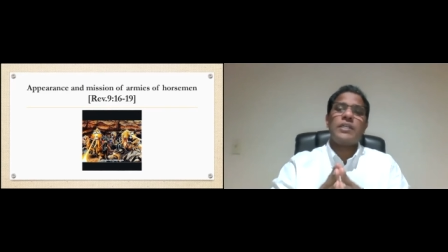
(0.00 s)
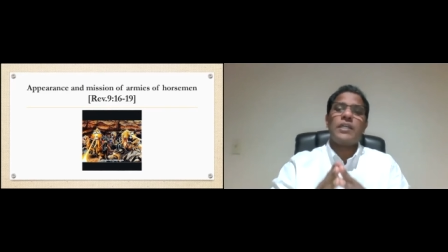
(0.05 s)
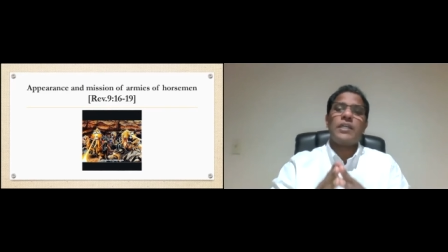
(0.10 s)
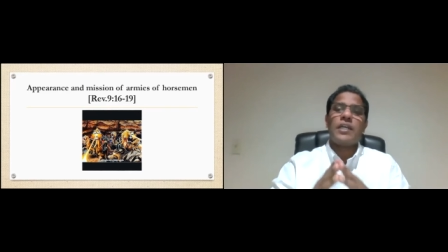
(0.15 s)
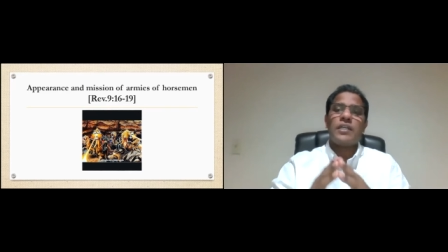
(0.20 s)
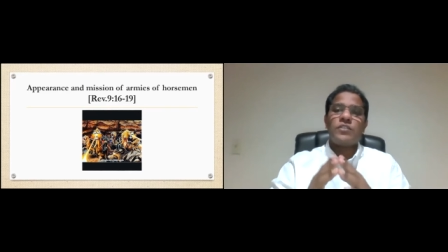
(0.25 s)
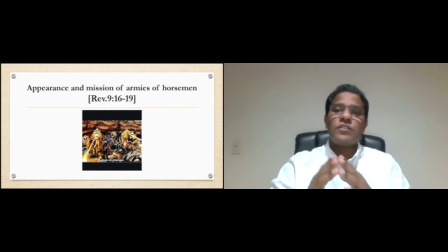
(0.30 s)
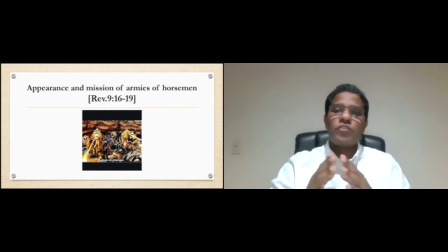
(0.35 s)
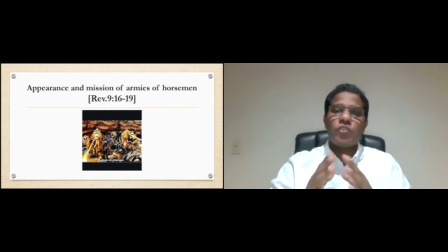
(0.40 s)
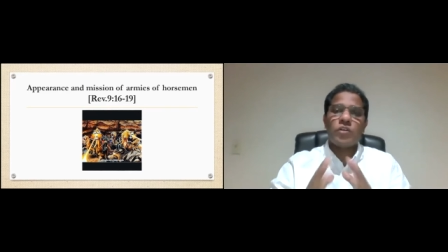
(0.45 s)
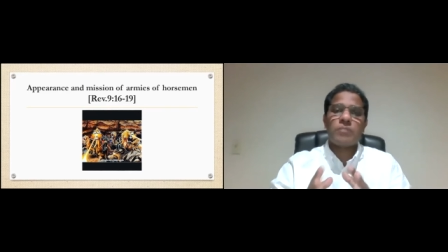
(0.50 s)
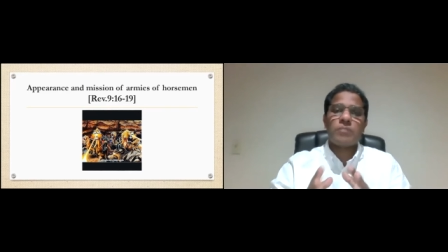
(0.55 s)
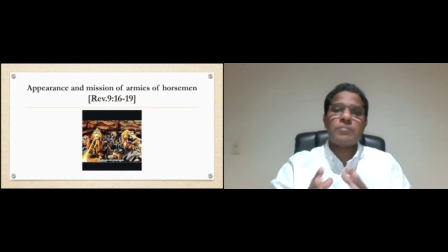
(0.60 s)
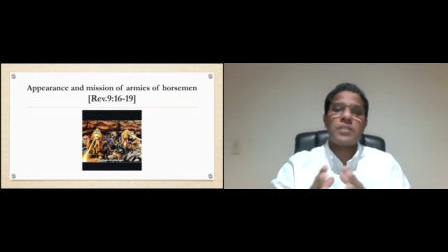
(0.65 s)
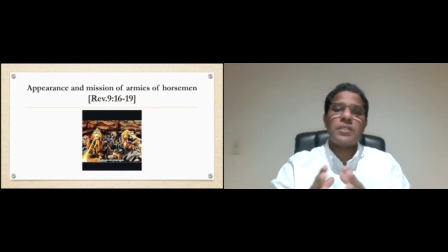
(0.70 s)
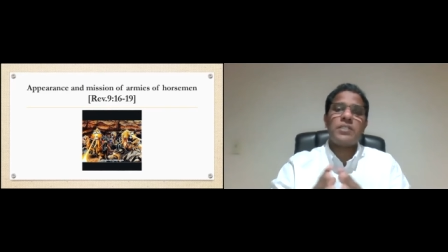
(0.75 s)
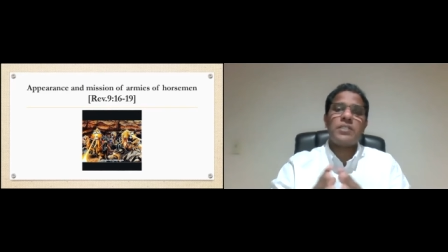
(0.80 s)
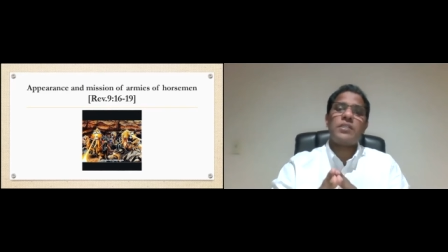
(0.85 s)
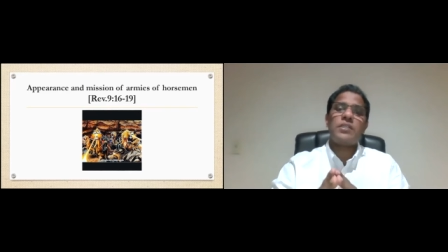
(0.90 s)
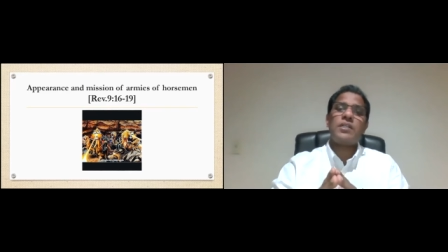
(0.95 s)
and
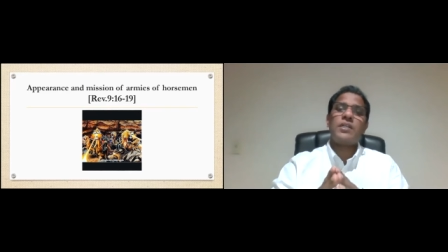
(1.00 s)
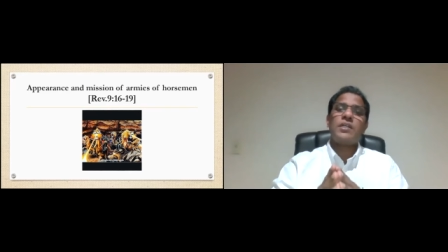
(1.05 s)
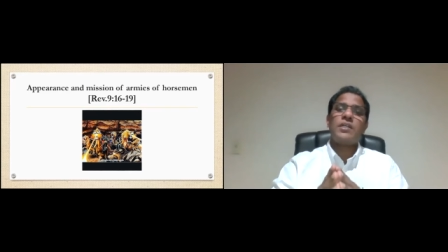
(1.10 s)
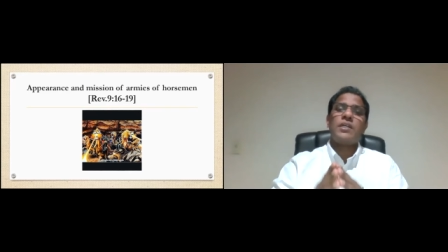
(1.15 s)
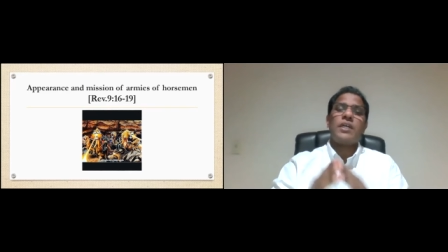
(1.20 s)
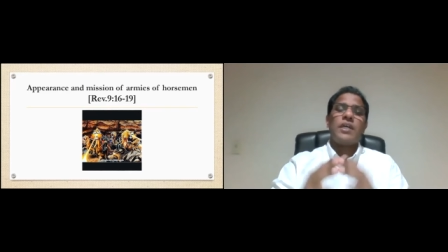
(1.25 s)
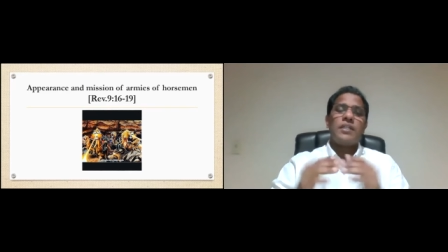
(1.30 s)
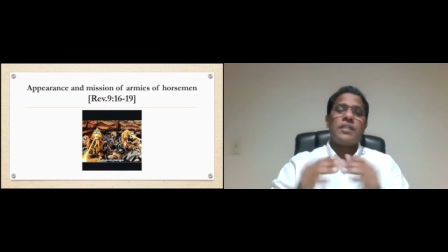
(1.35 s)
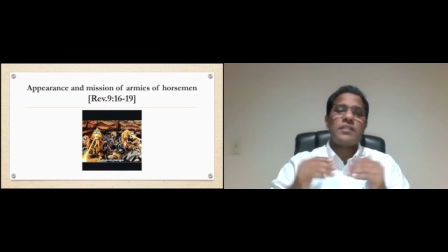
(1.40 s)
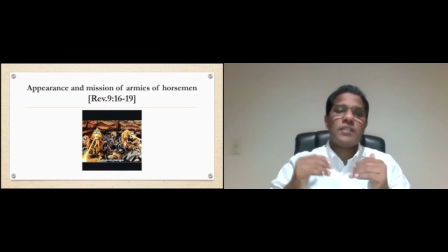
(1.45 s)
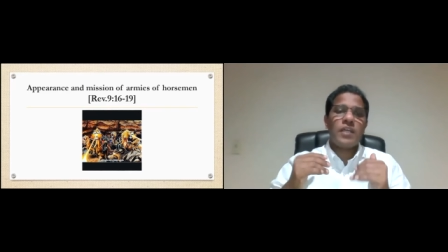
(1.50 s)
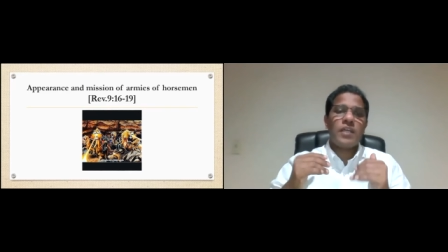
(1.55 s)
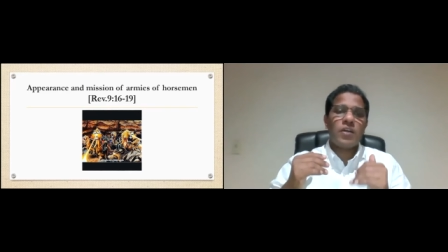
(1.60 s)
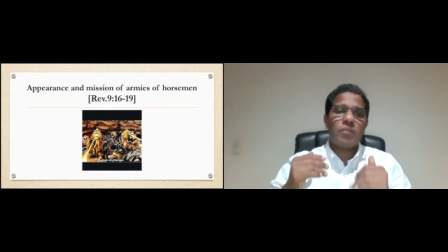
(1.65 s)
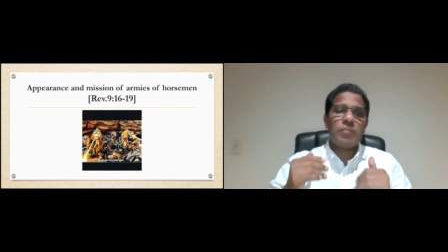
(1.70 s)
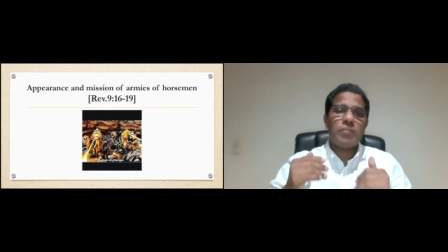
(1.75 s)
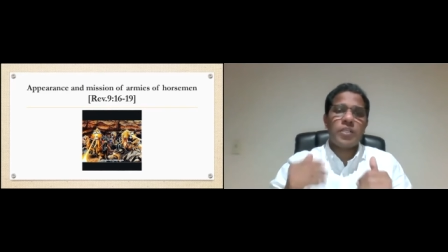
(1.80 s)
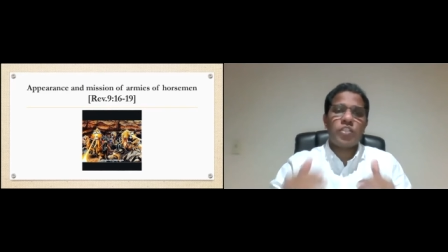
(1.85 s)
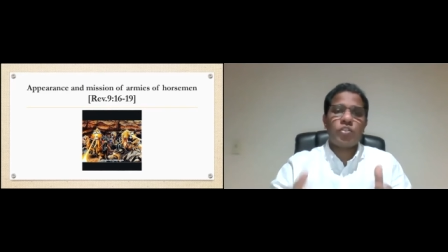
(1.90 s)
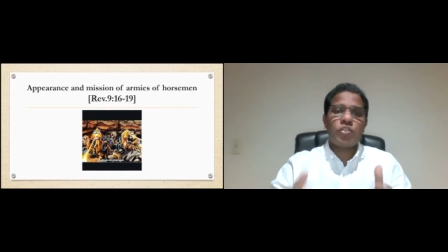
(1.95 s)
tormented and they will
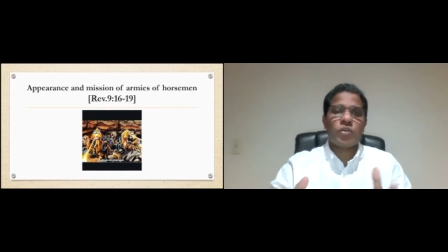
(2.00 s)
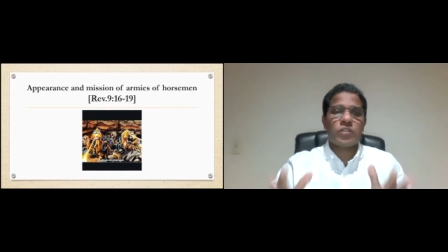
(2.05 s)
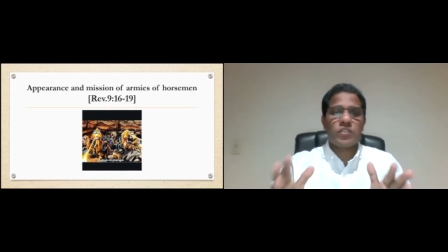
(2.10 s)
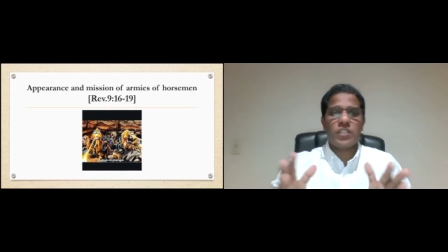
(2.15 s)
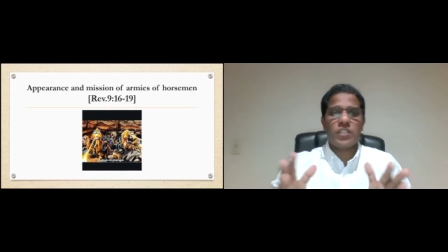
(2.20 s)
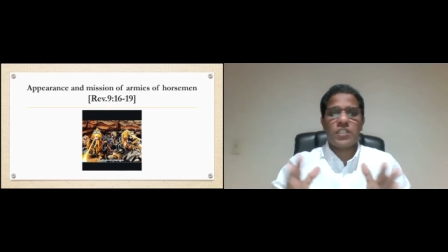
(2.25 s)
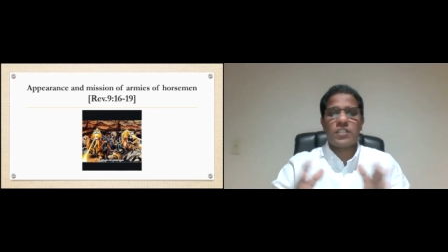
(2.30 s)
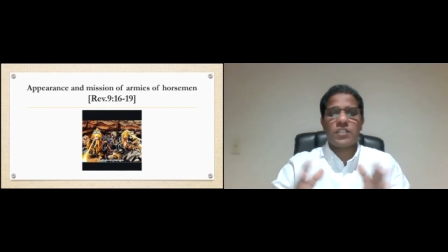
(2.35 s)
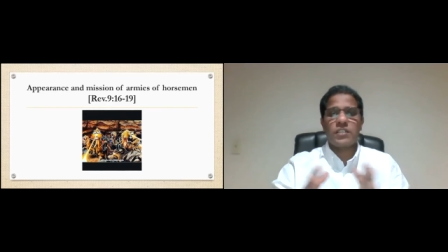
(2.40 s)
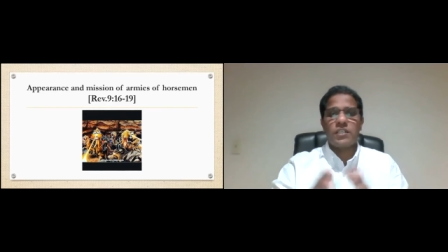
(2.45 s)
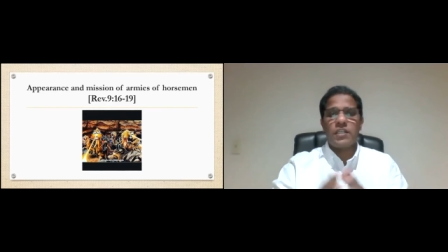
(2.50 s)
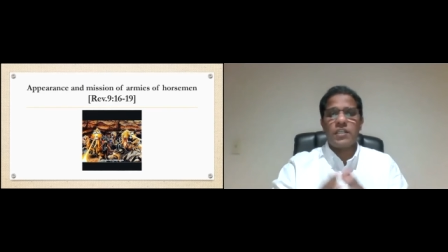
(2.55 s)
be tortured.